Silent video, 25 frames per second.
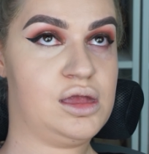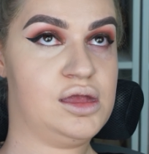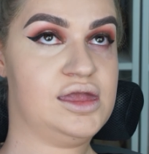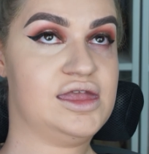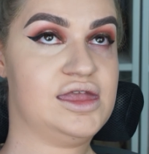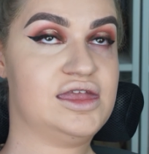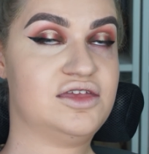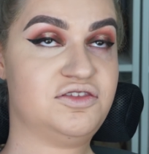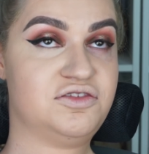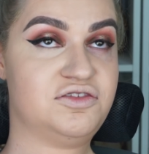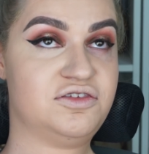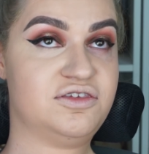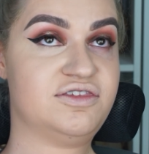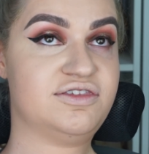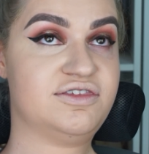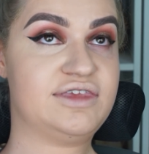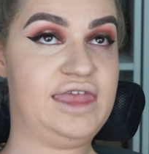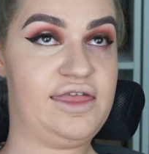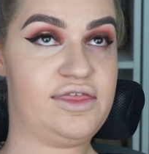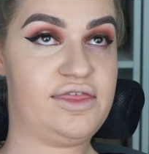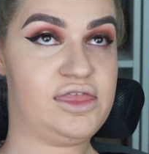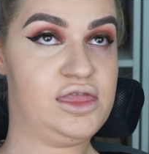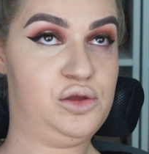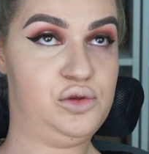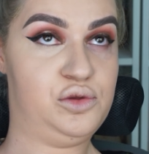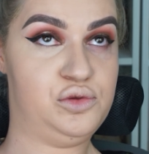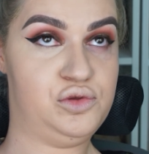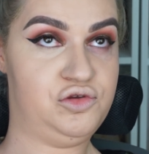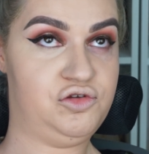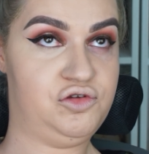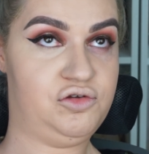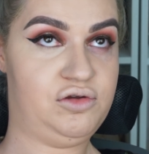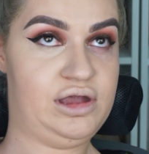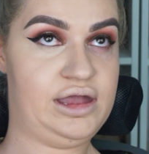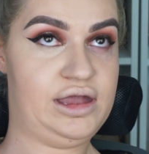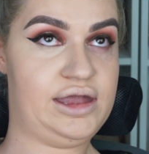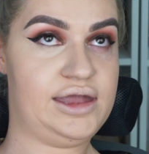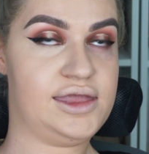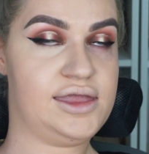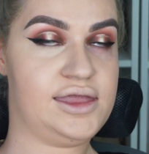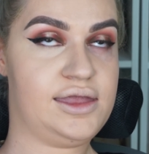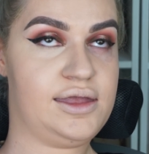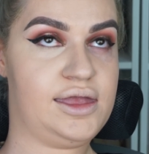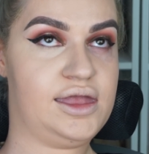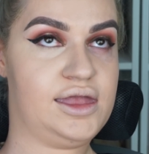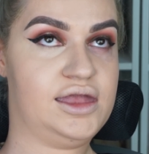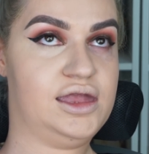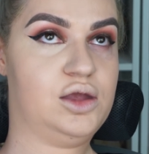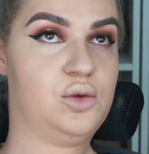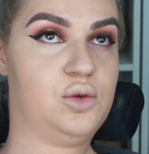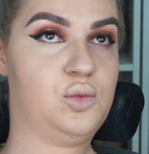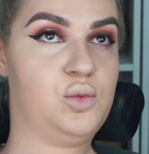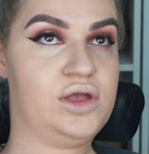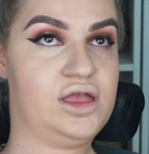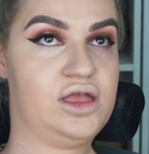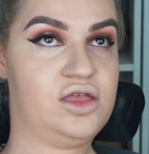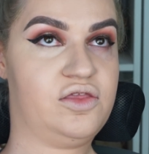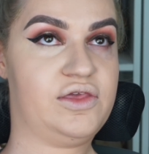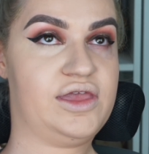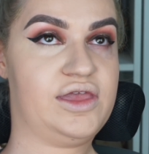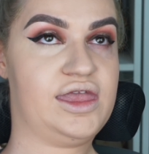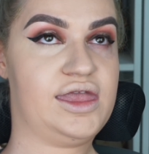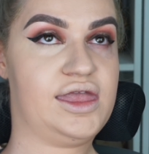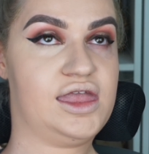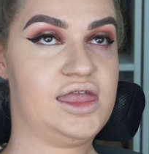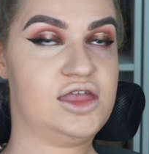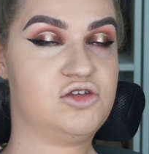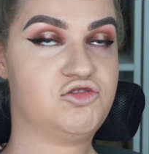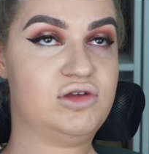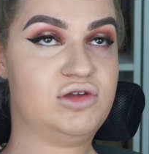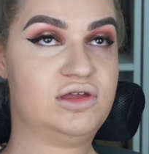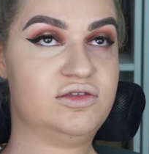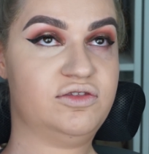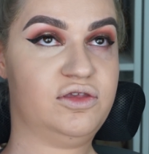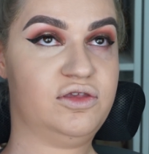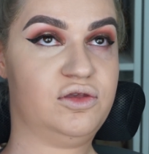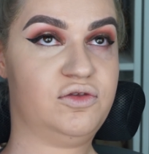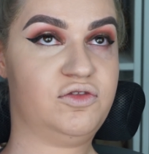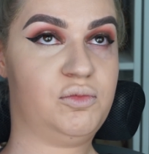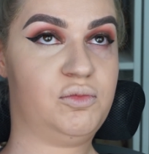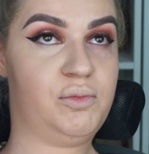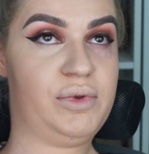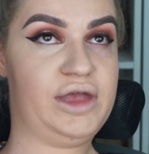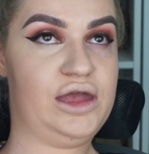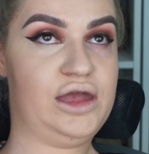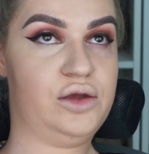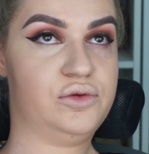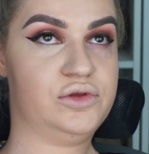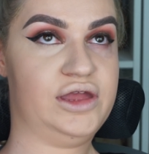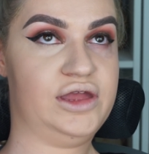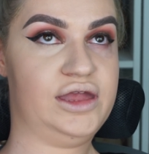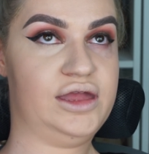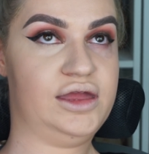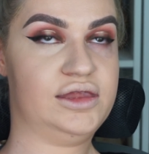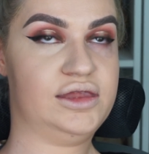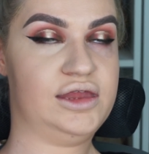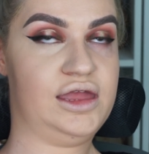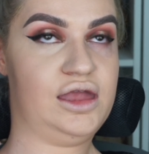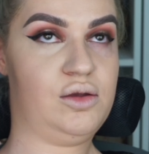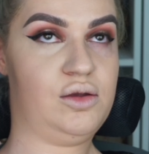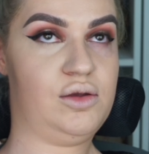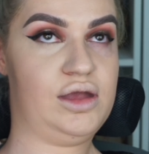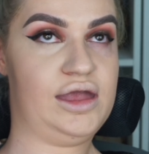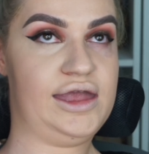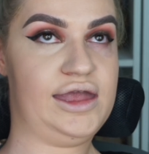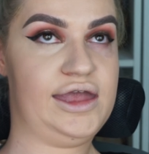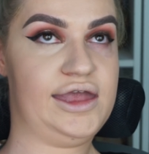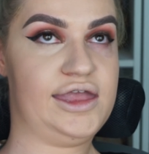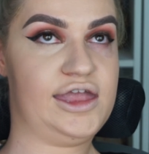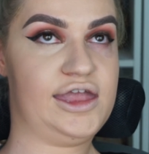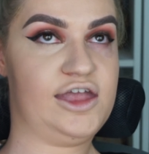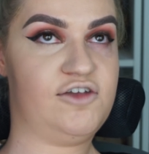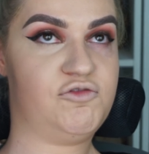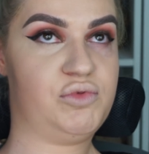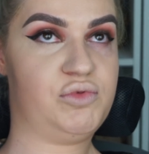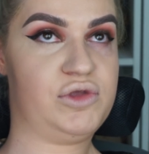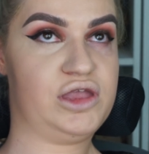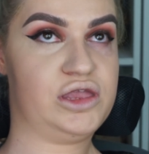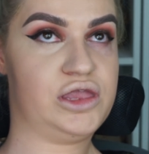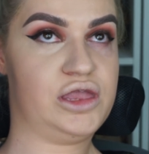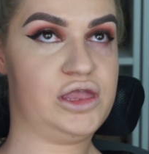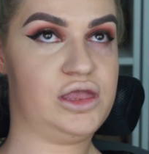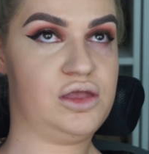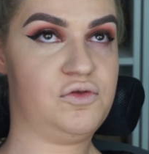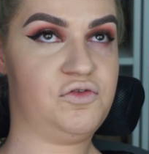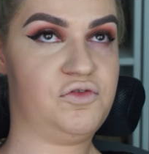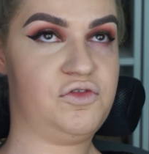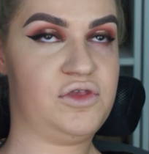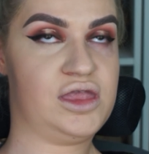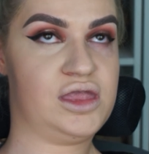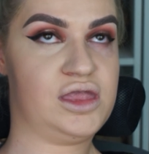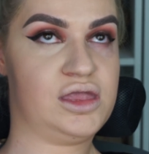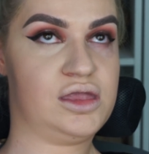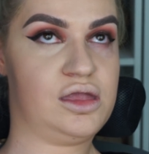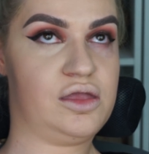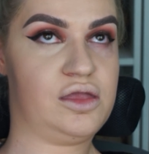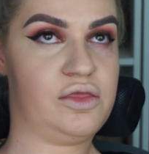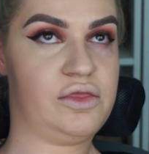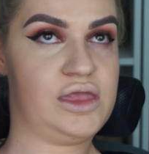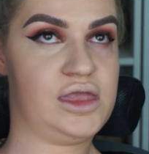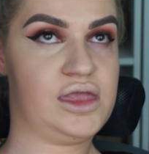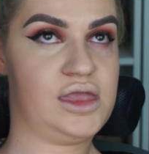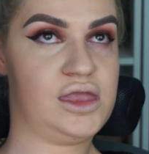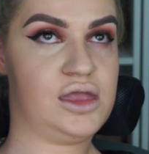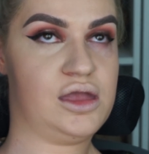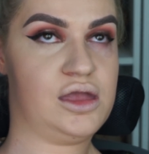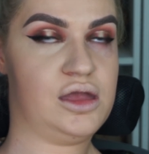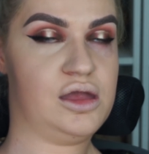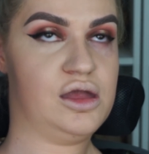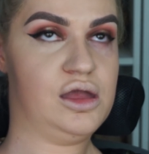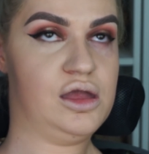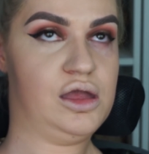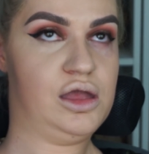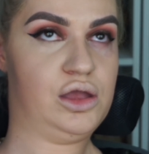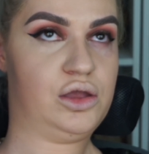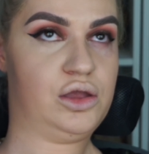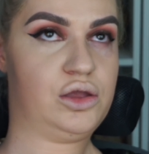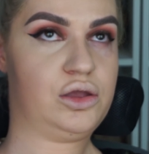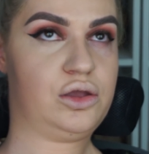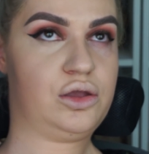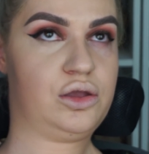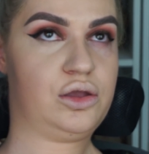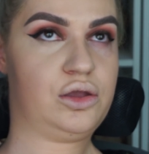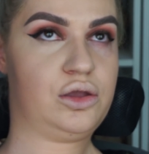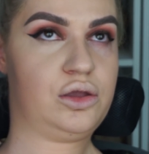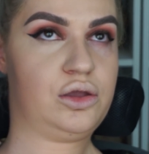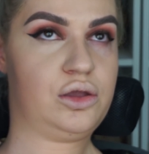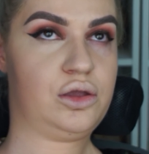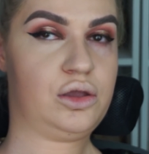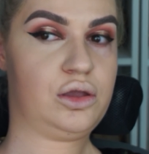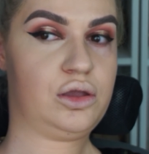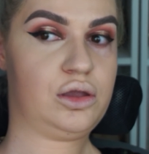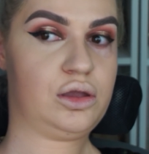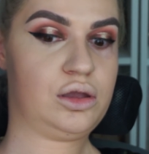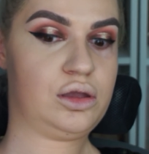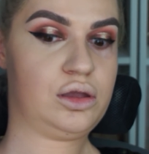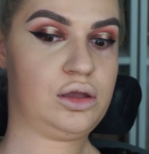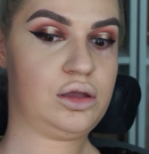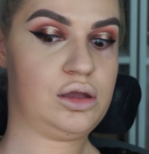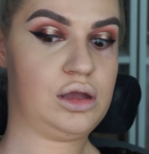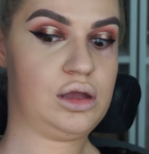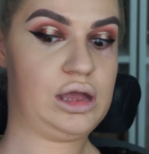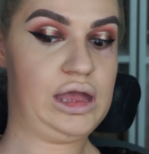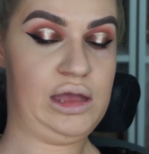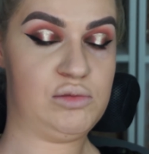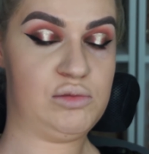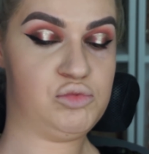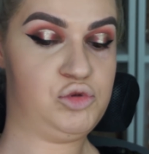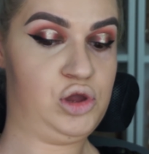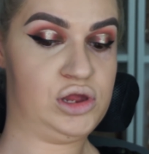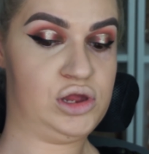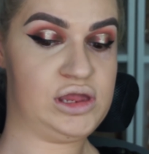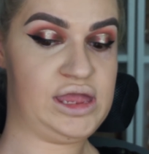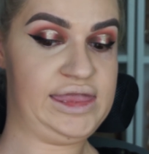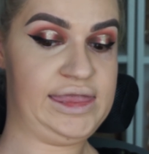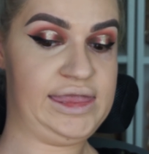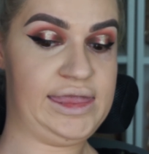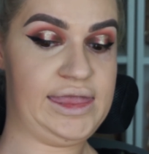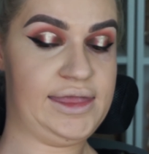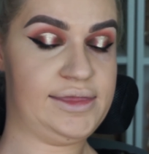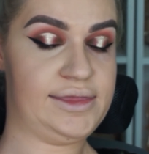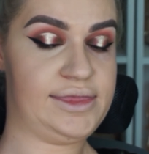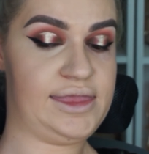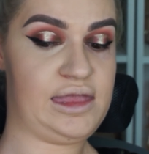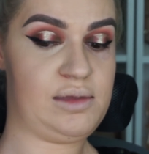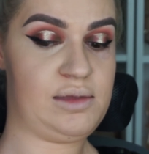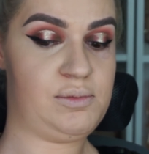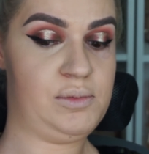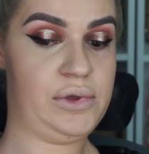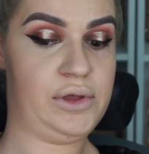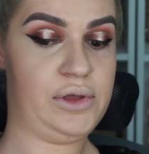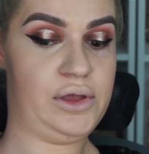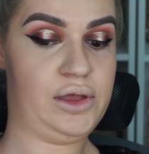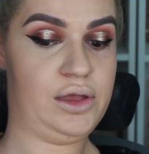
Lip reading: Is to set the under eye with a translucent powder. Now, I have been using the... I'm gonna kill him!